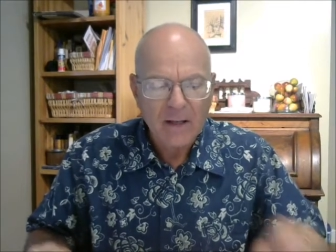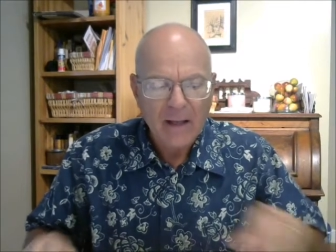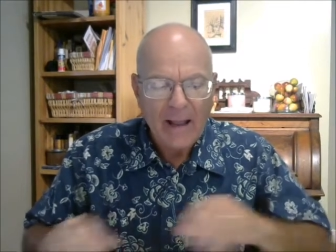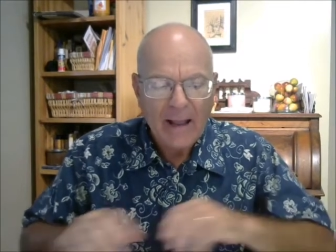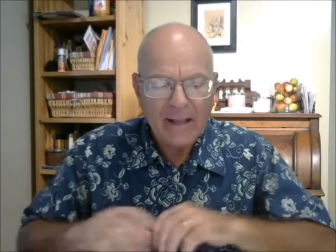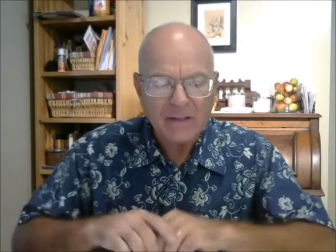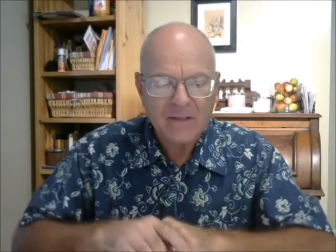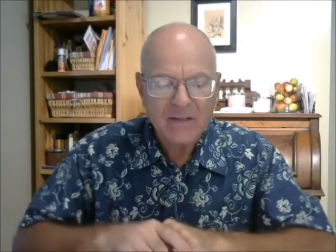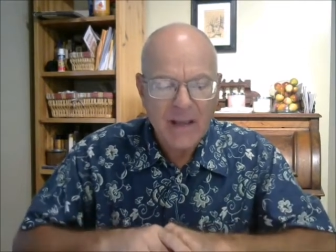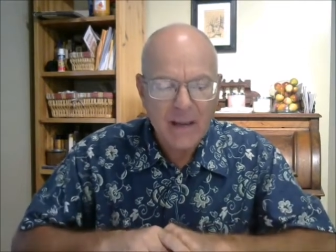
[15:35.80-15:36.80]
at the
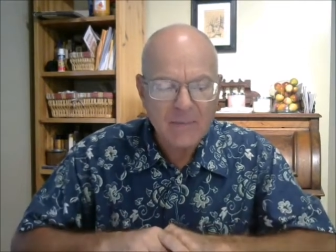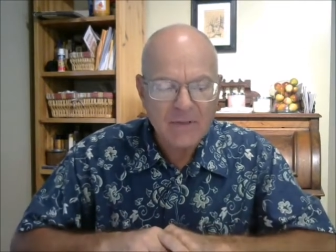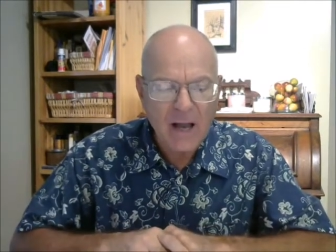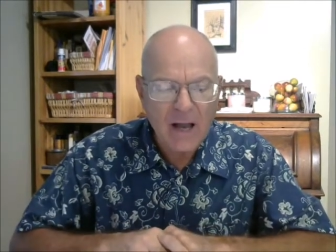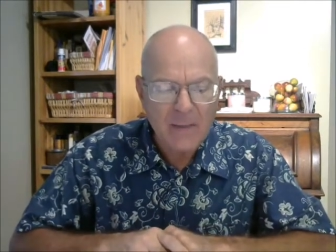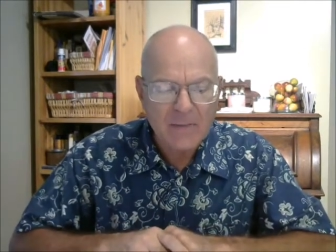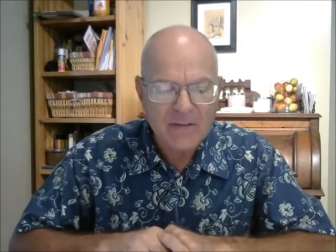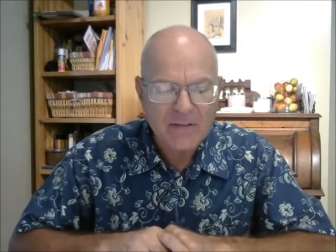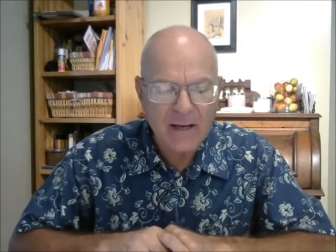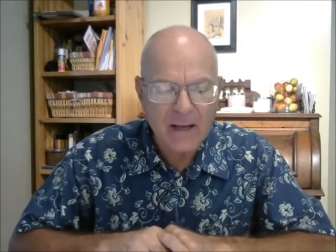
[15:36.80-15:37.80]
same time
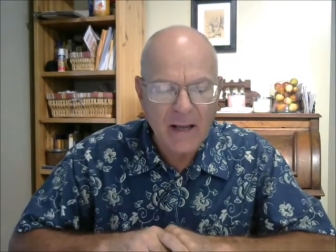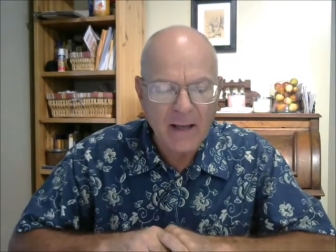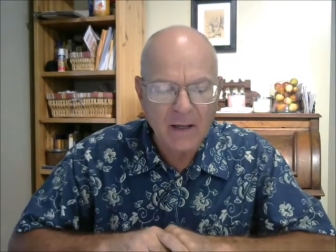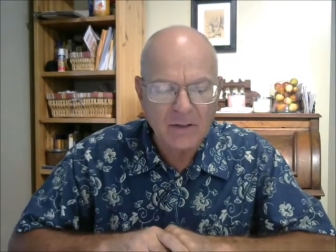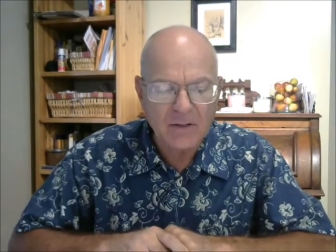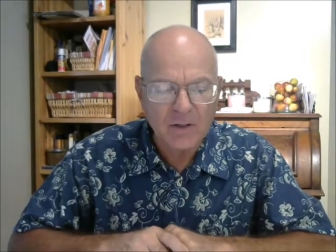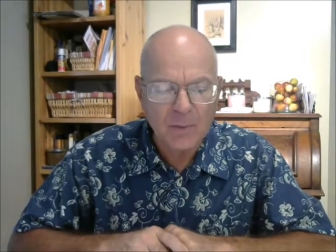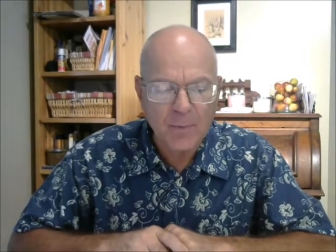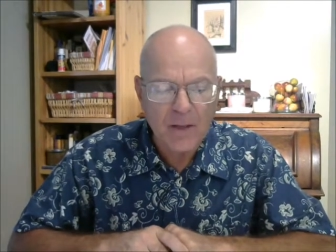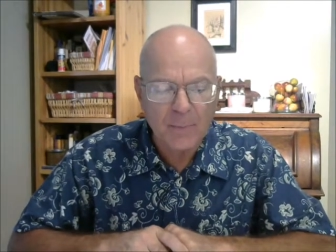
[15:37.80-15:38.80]
said I unto the
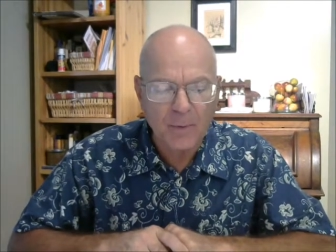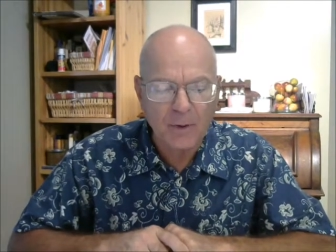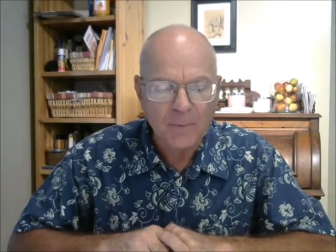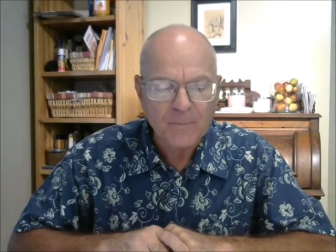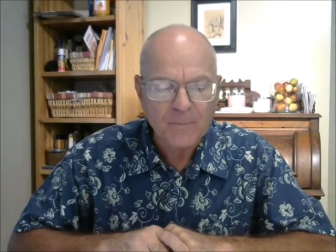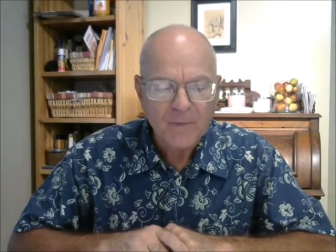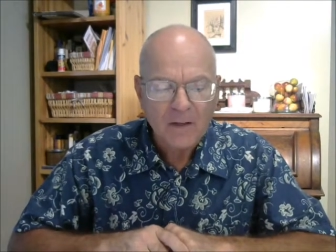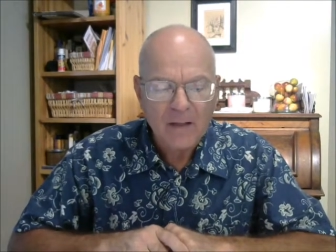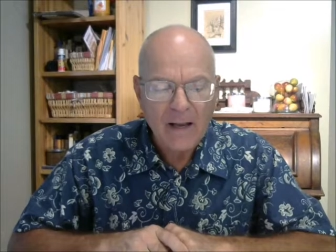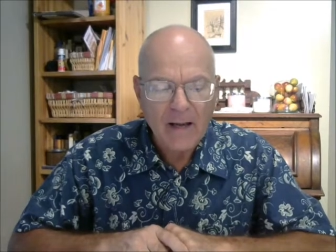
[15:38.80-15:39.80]
people,
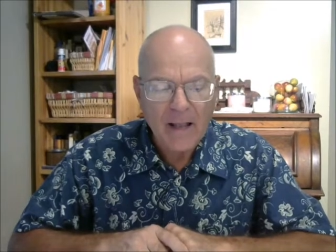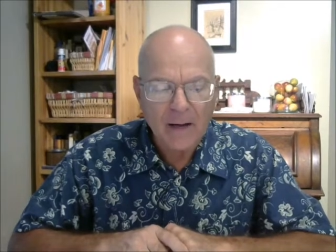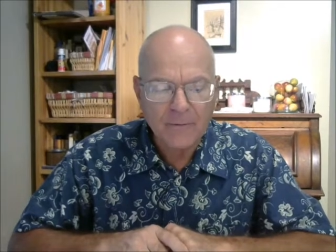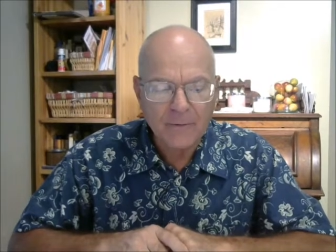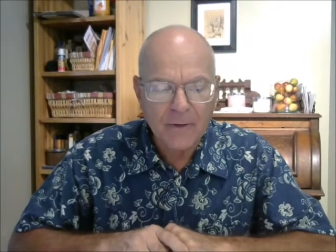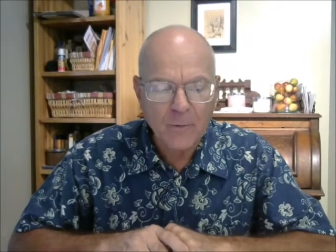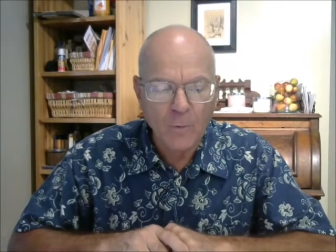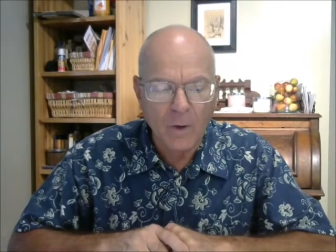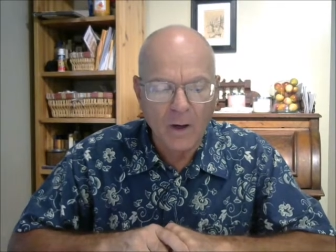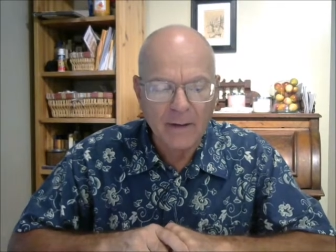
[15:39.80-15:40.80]
let every
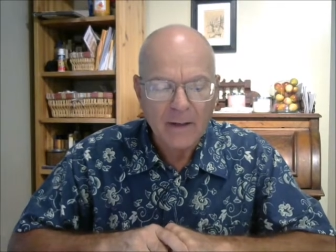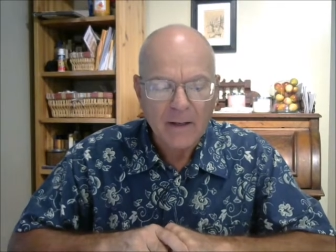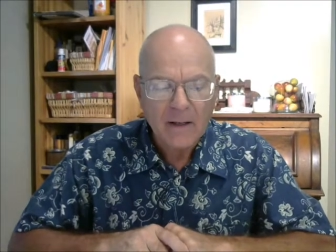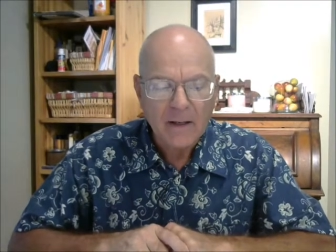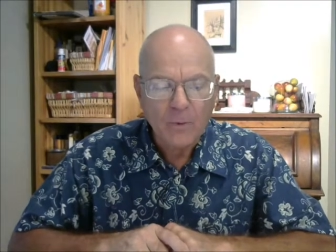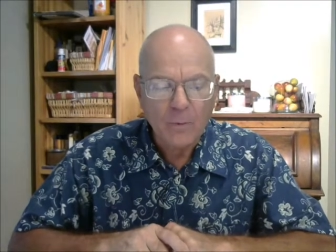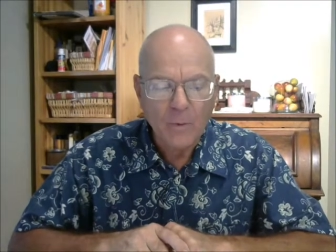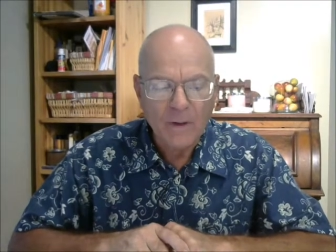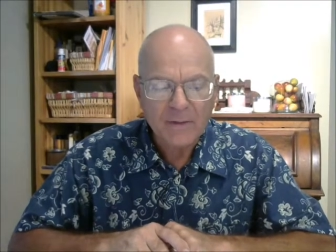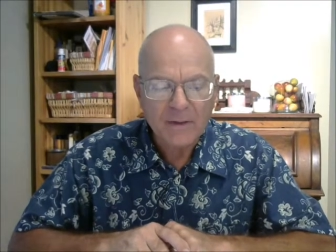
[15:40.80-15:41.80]
one
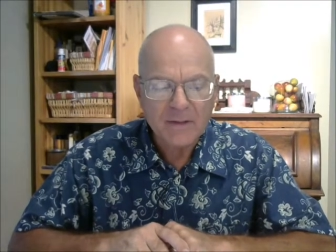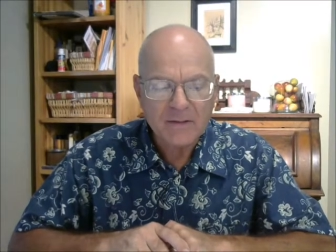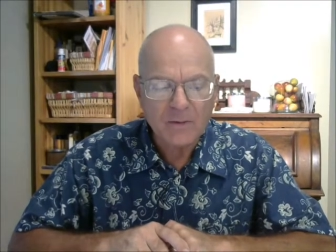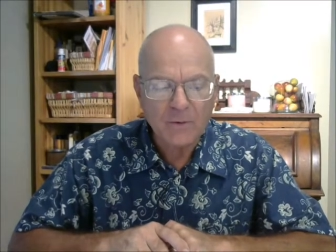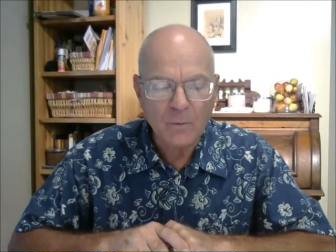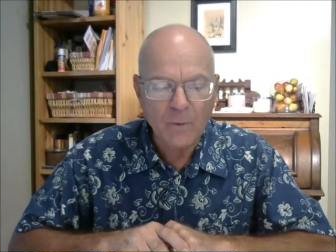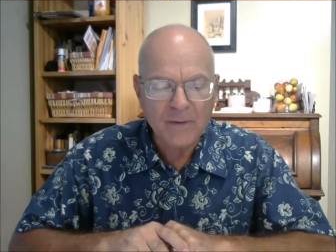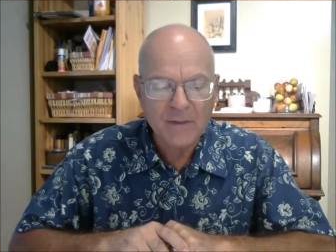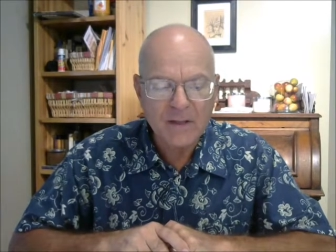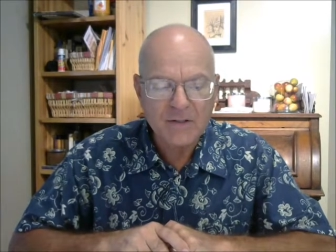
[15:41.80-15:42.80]
with his
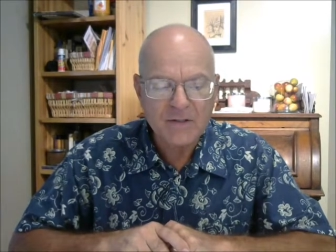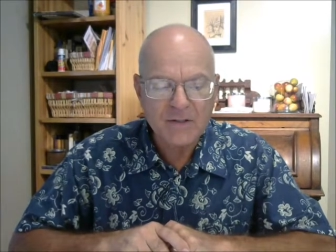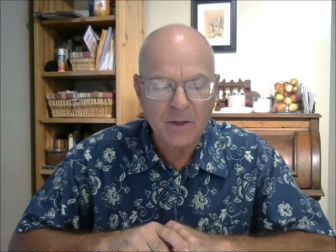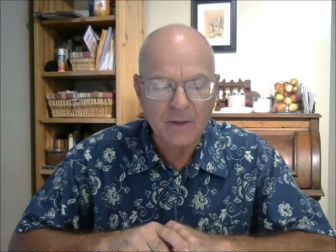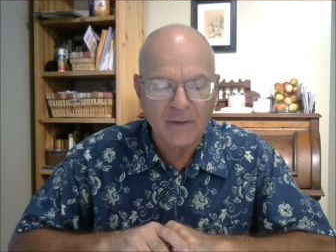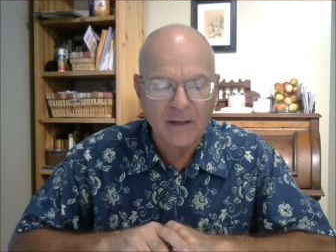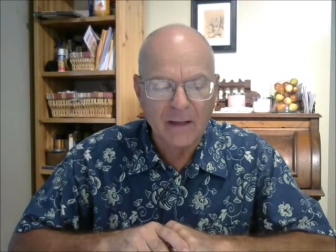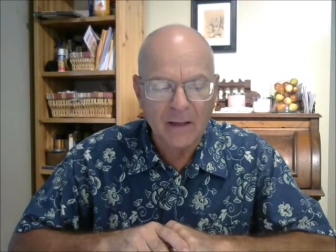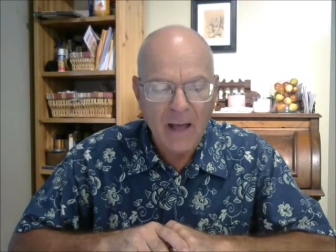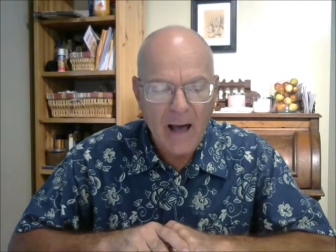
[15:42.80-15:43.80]
with his servant
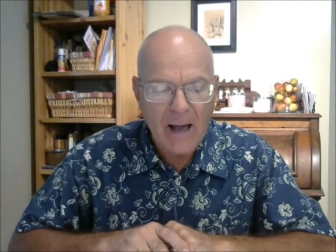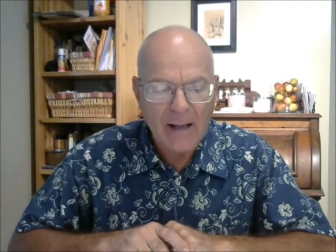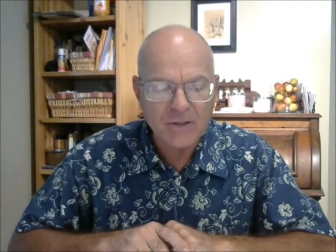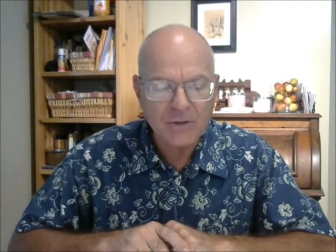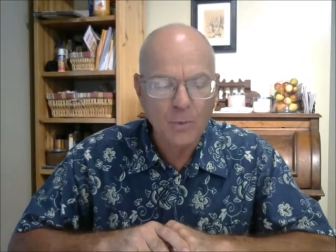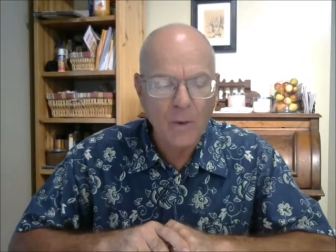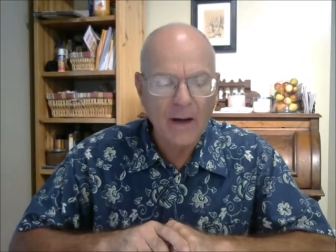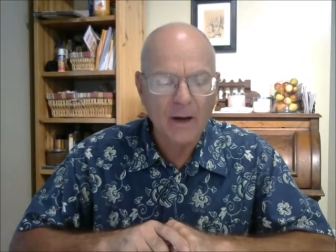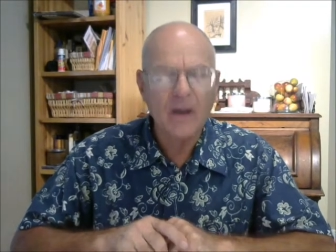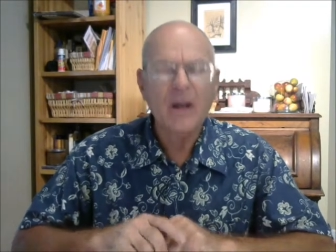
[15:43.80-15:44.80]
lodge
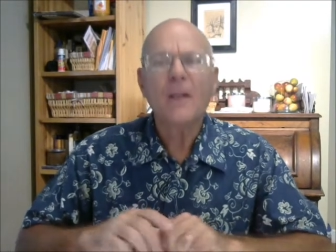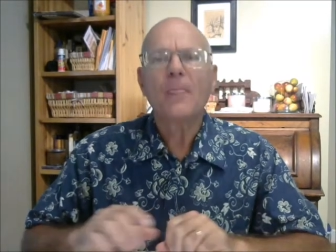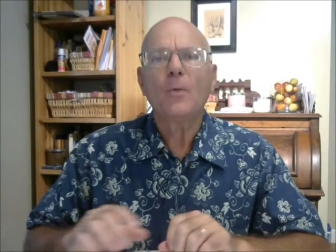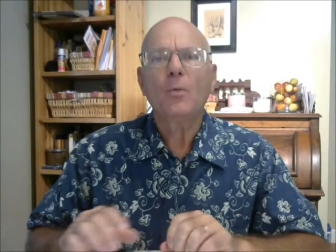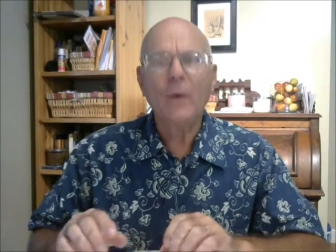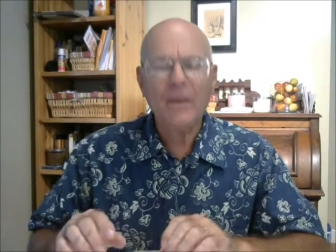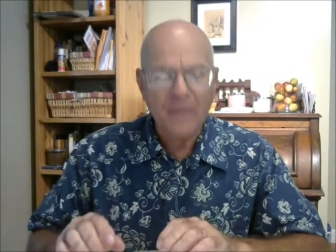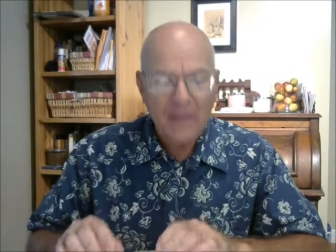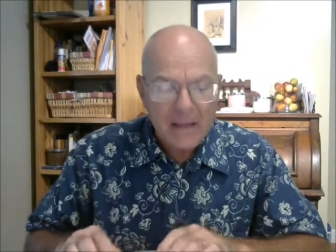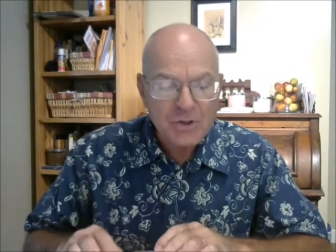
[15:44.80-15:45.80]
where
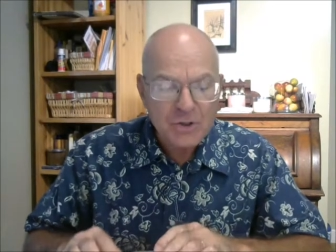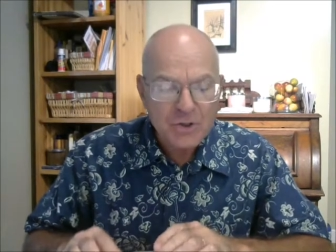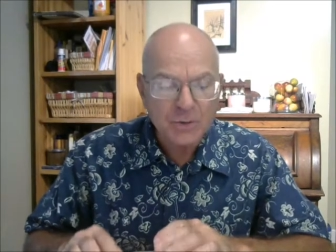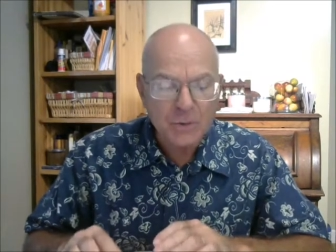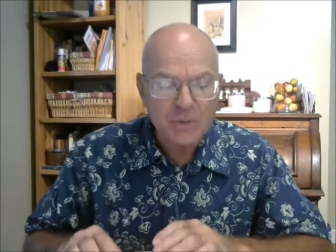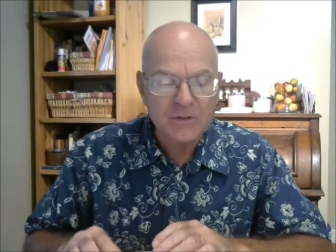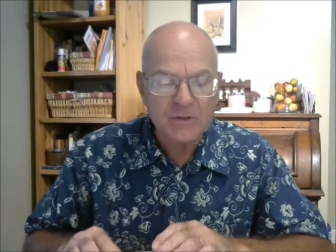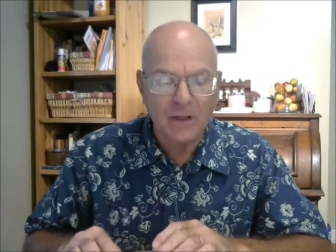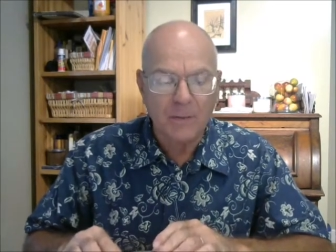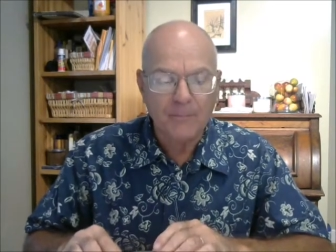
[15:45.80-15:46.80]
within
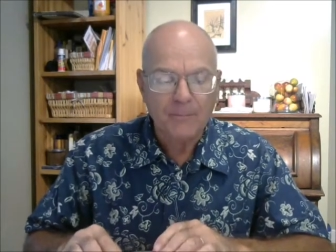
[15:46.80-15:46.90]
Jerusalem,